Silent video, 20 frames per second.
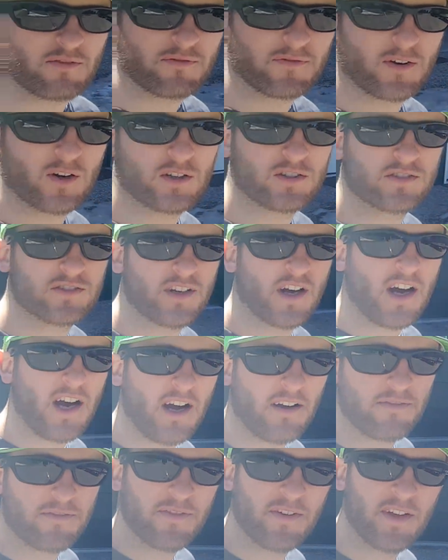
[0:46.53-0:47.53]
First
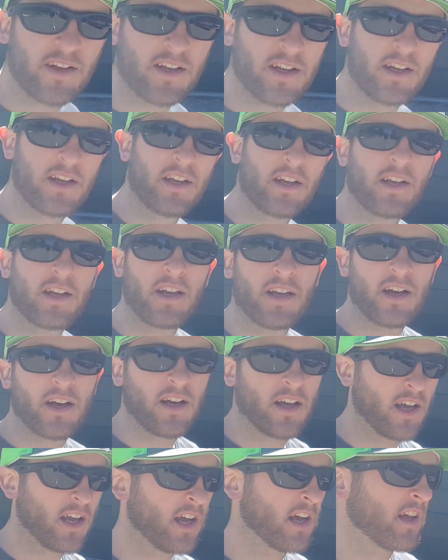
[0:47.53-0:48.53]
off
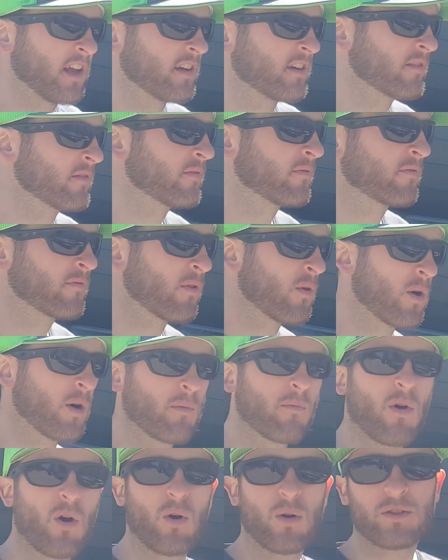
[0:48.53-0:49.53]
and
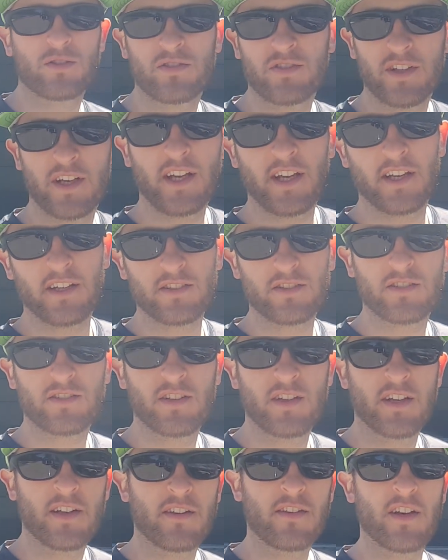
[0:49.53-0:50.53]
foremost is
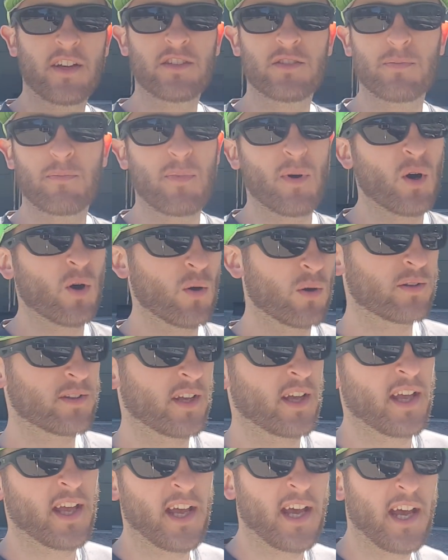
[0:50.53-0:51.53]
this boat
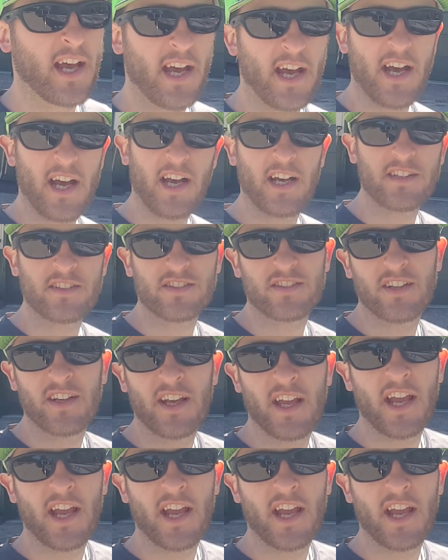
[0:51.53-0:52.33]
has